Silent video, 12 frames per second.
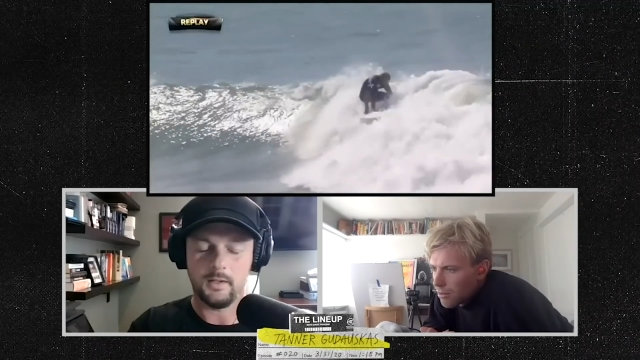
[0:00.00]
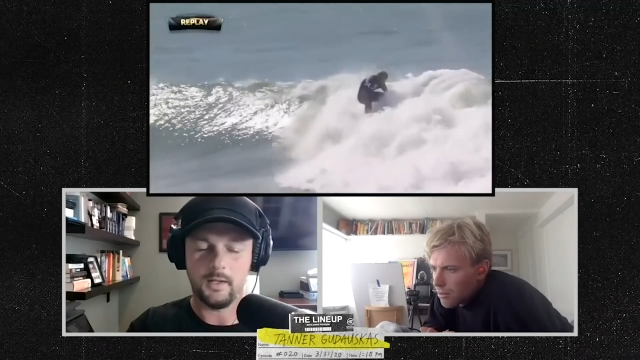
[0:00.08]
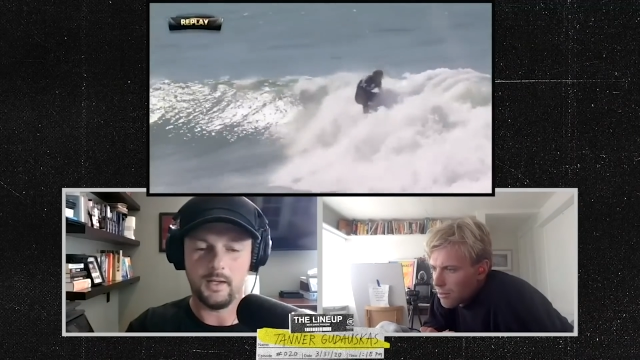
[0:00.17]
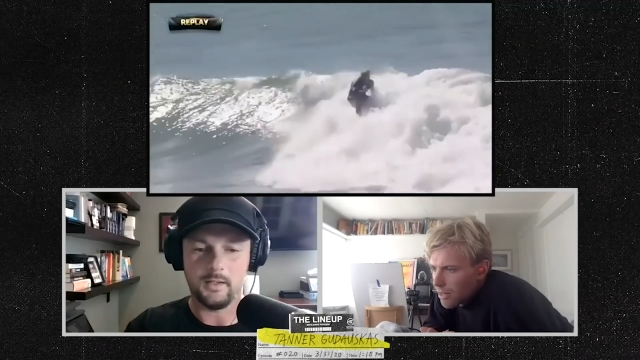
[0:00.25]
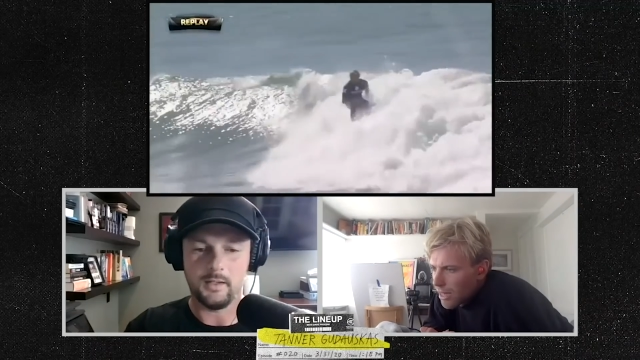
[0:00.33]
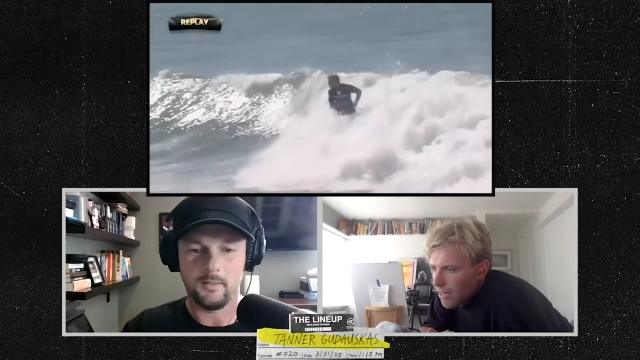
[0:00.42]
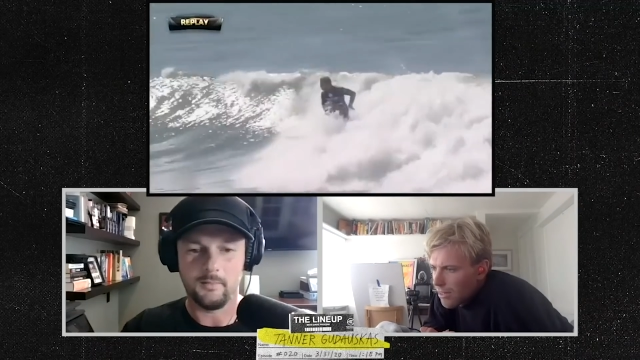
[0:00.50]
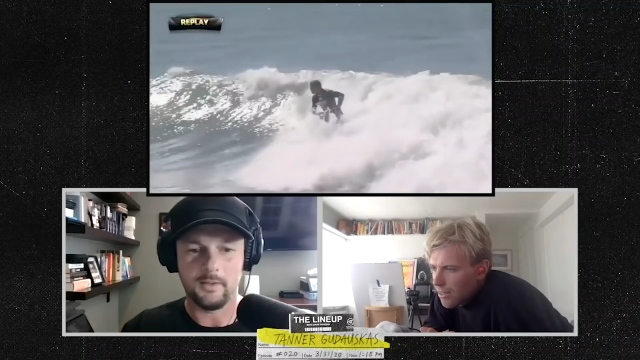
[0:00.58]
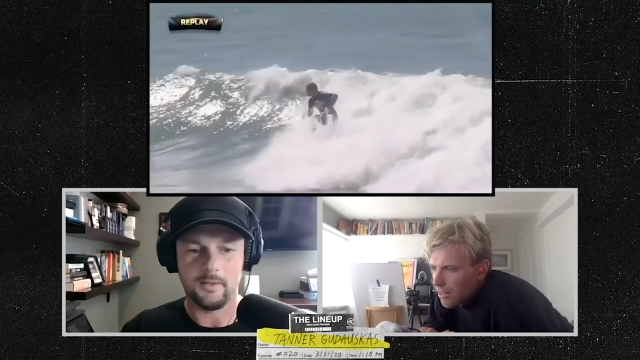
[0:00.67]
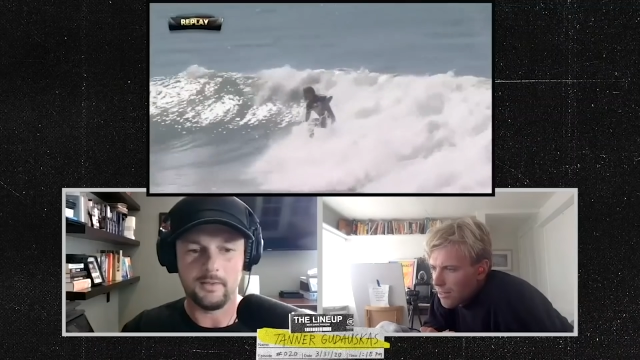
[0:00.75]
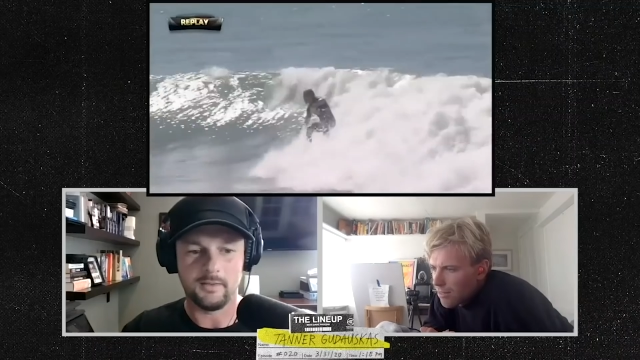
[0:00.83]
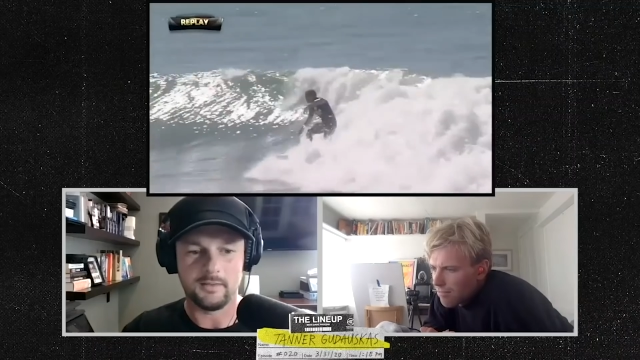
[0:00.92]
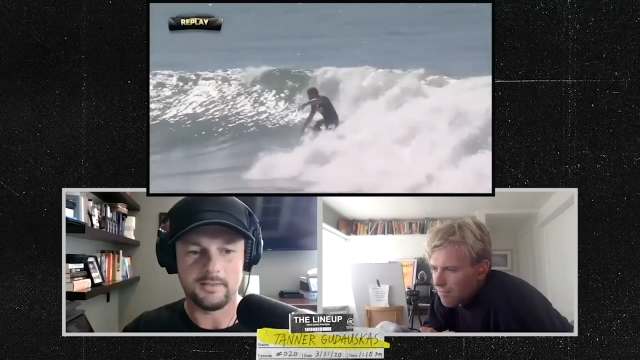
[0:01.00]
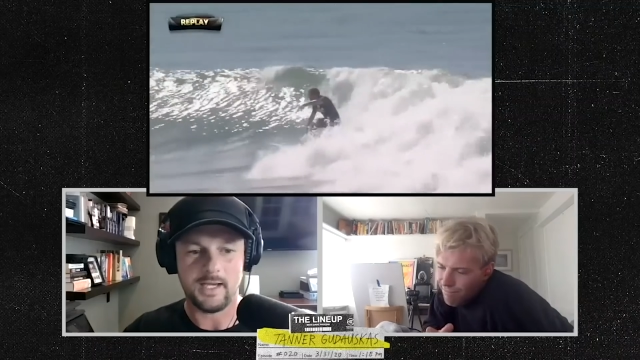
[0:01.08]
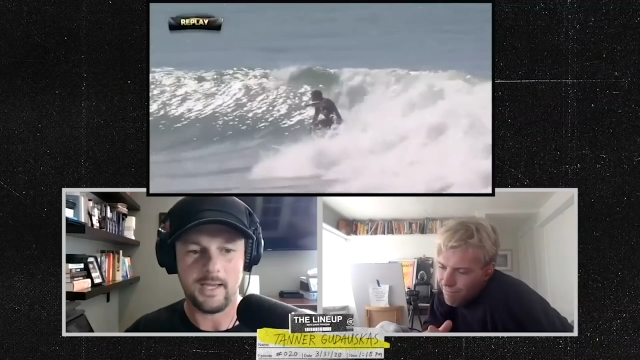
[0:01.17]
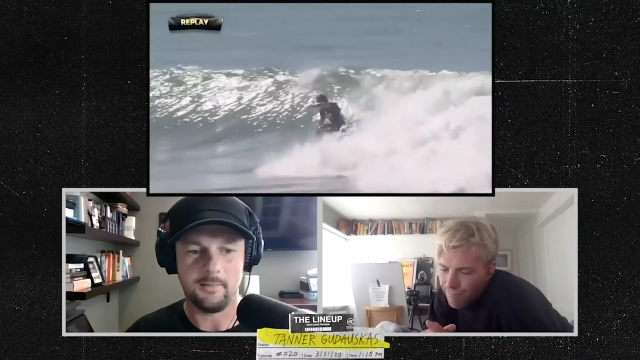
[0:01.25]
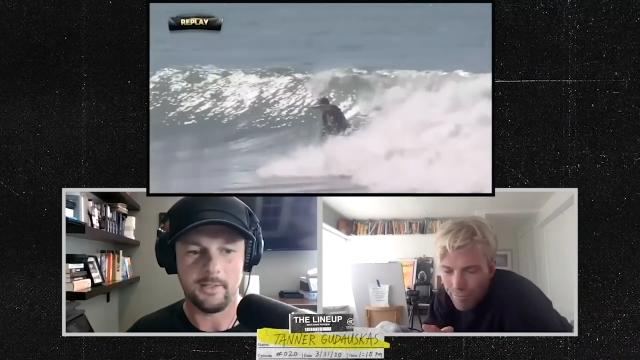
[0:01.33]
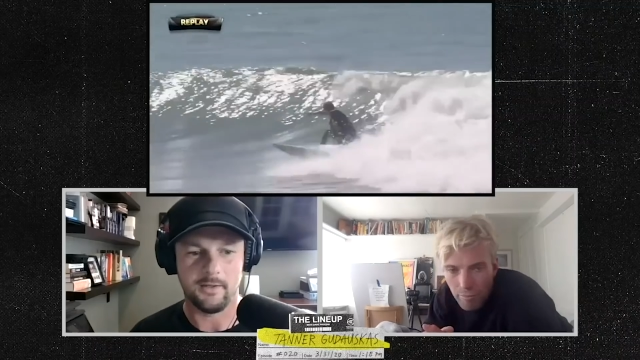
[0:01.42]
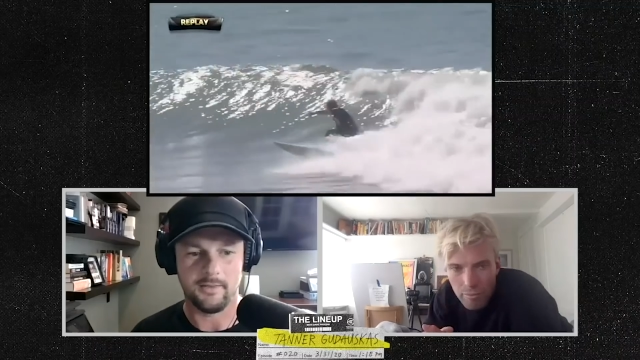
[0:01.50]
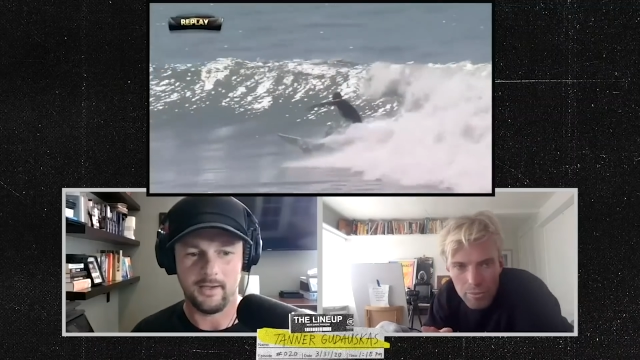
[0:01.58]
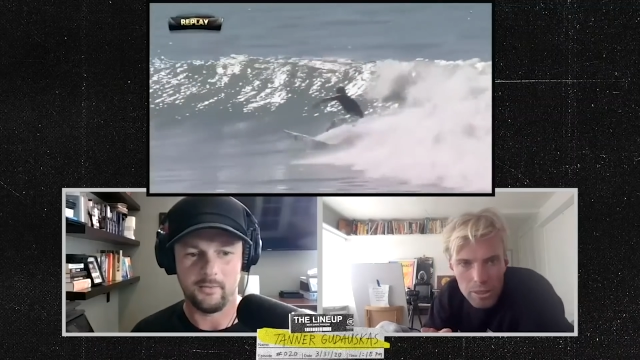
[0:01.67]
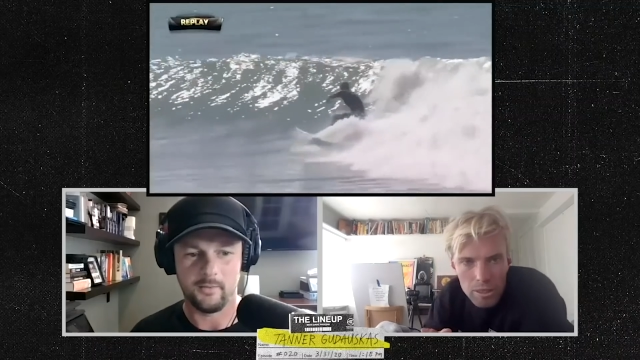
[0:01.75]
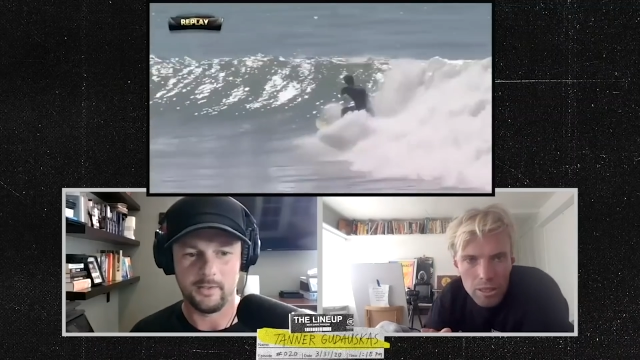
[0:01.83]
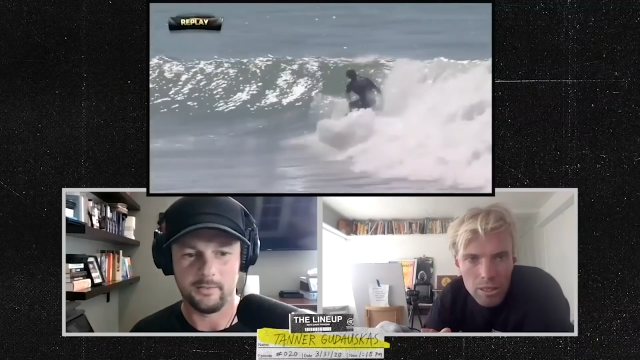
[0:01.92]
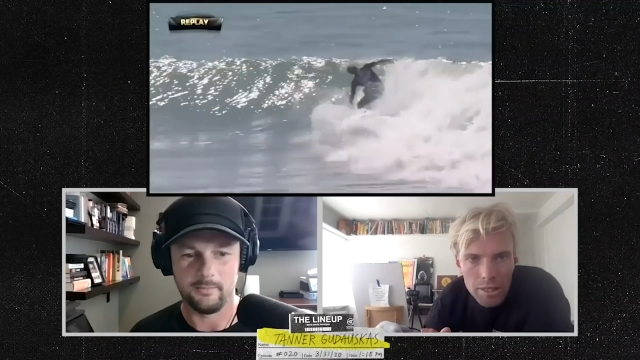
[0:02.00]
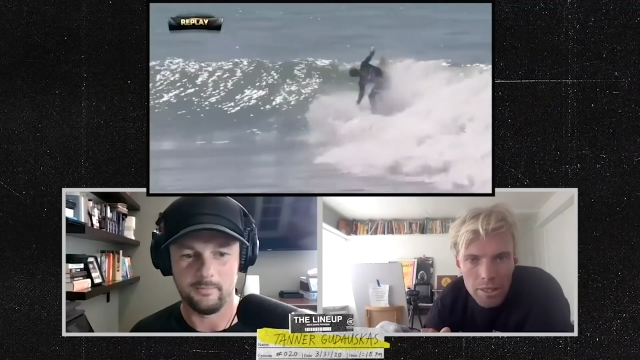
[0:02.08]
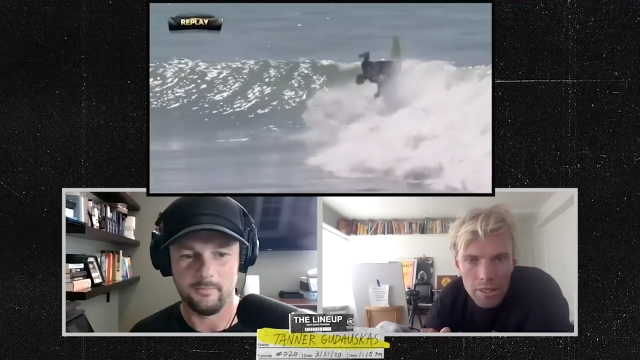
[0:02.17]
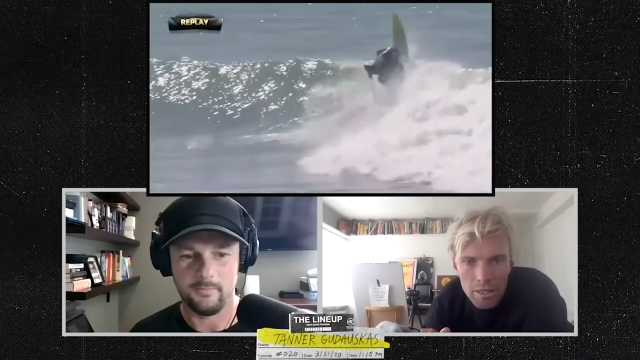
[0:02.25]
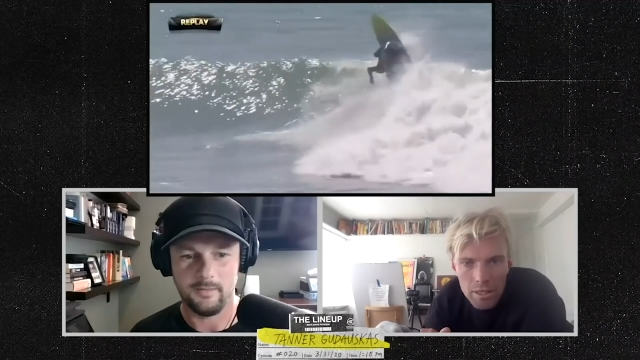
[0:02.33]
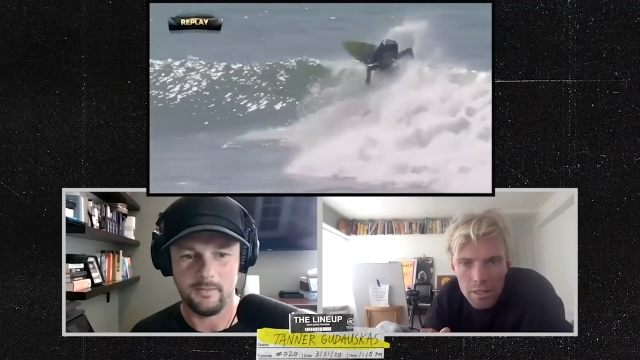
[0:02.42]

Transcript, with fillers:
Speaker 1: Yeah, I mean, I think the timing on that one,